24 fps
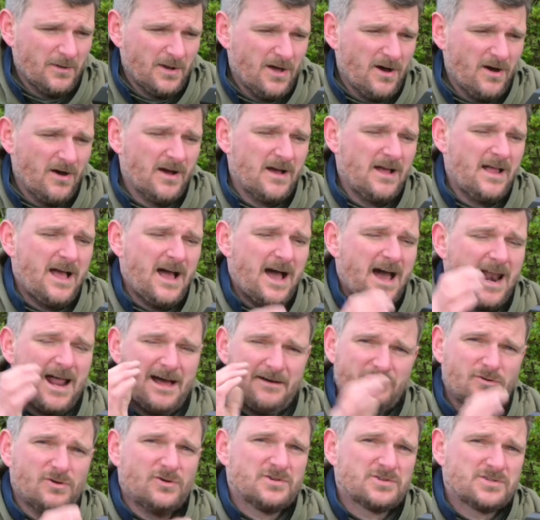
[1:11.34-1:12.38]
along. And
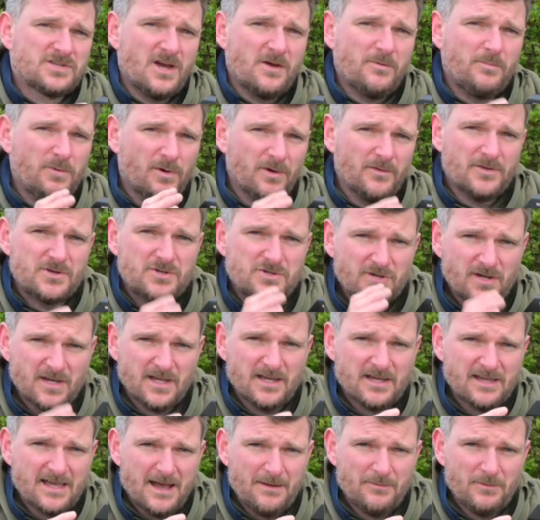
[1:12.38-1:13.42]
I've also put the
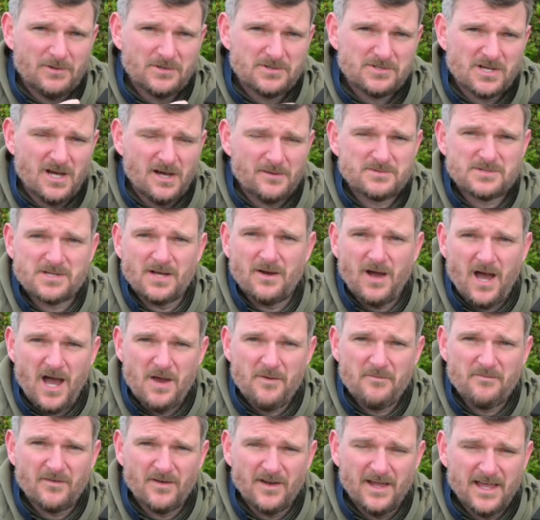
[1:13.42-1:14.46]
trigger cam on top, so
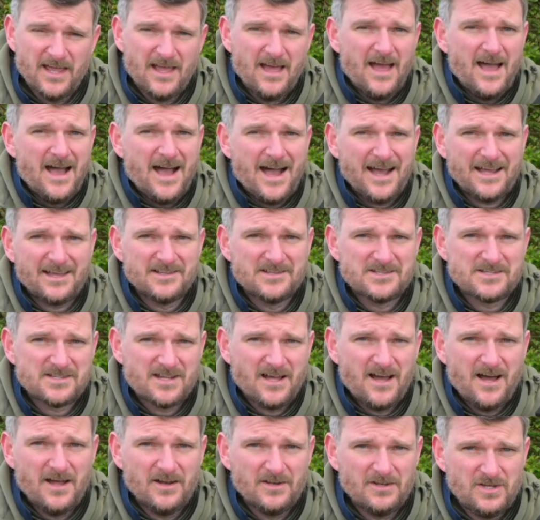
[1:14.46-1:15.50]
hopefully I can
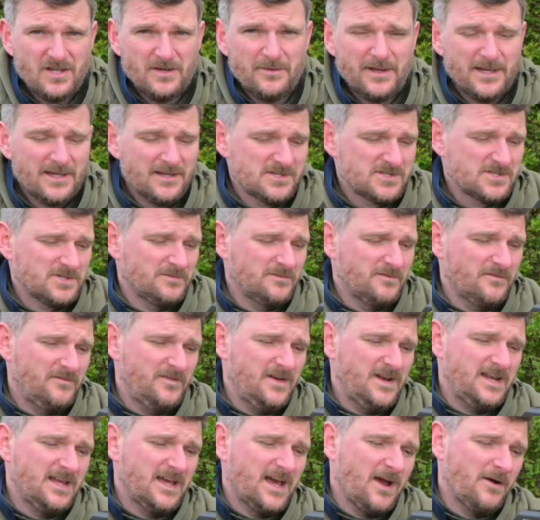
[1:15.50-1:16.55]
start doing some
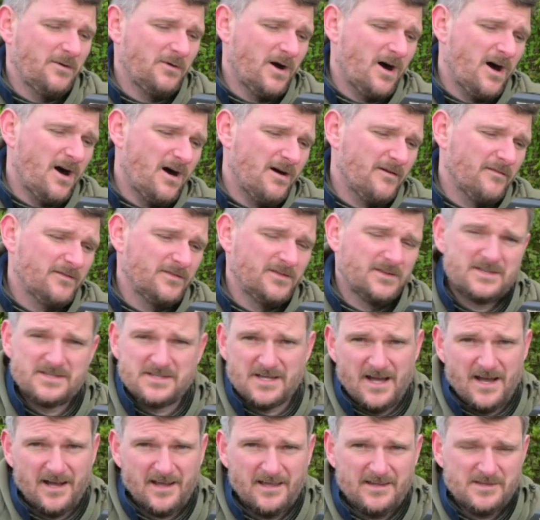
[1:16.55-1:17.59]
video of the
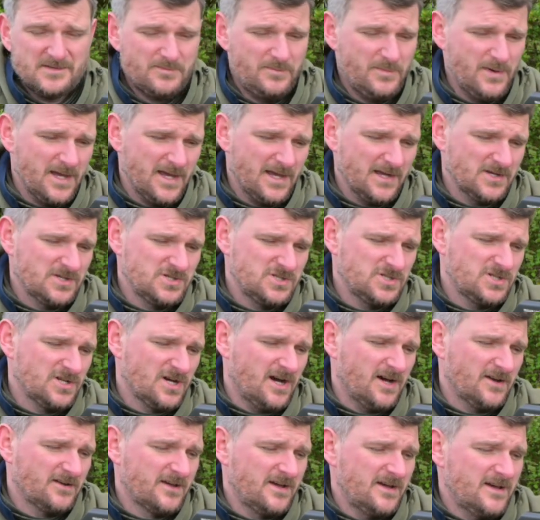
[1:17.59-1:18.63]
targets being
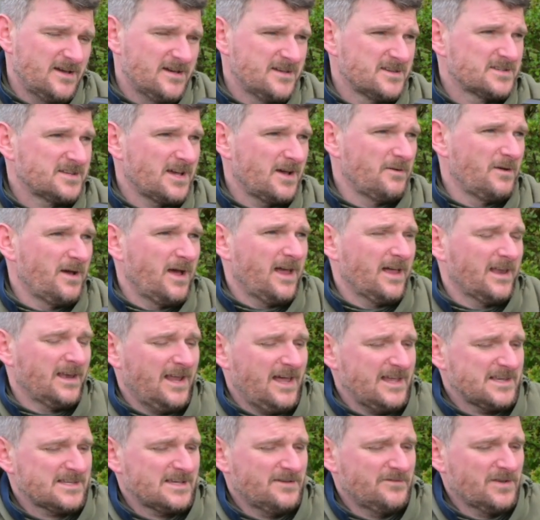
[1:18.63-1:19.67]
shot. So
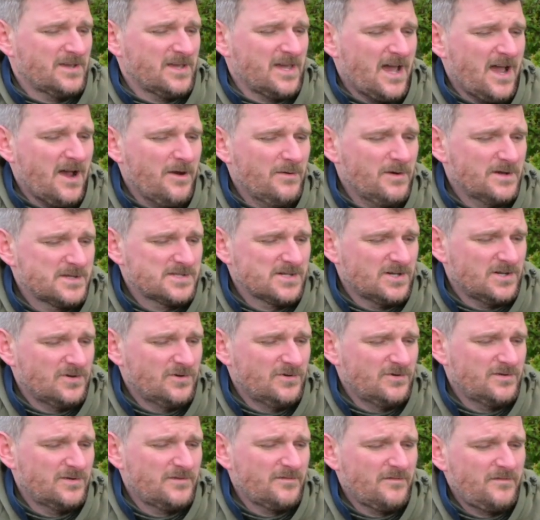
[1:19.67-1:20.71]
let's have a go at
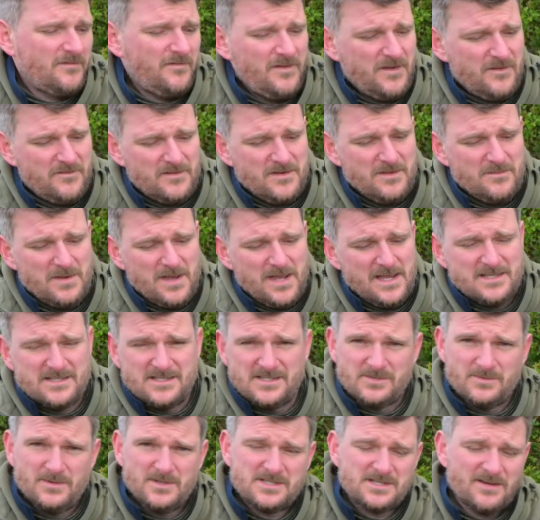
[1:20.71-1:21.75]
150
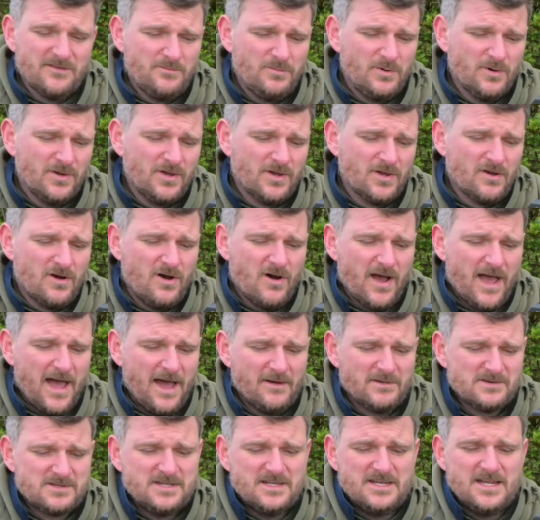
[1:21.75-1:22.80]
meters, which I've put the gong
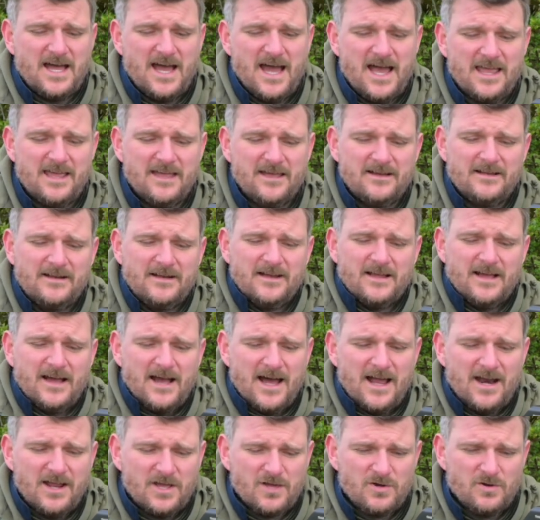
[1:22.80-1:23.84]
out today,
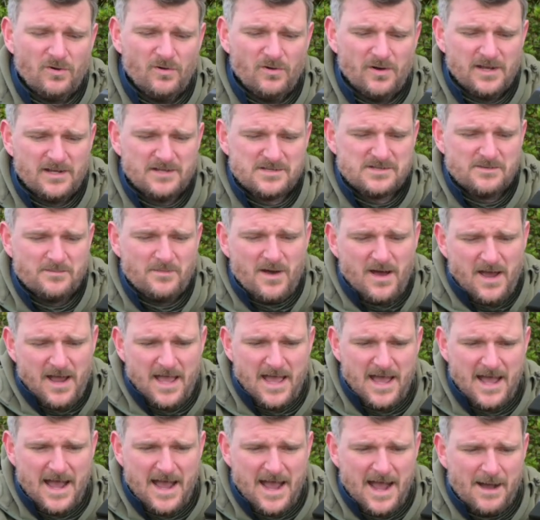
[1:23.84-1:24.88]
and according to my
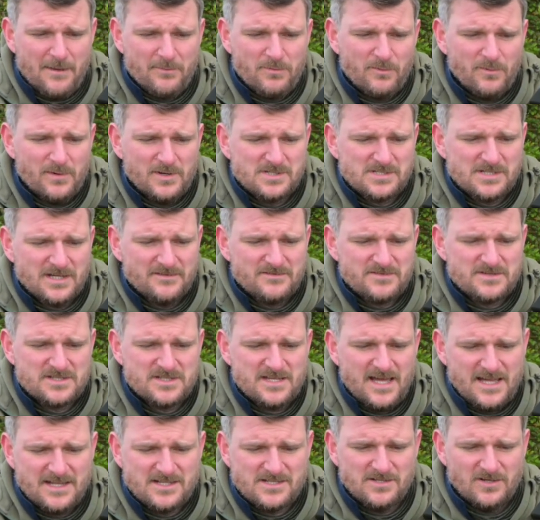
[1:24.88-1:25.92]
app, which I've
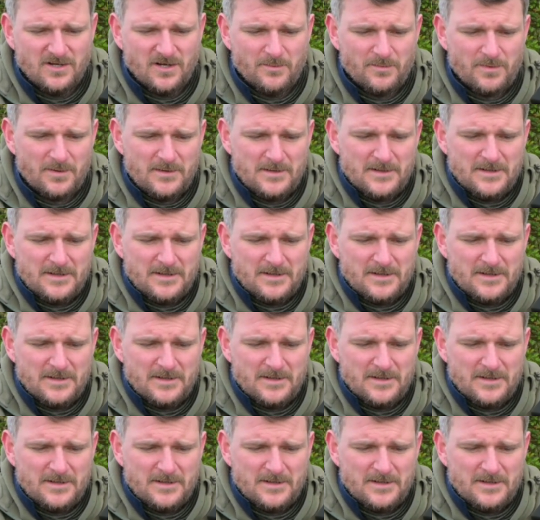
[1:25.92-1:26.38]
set up,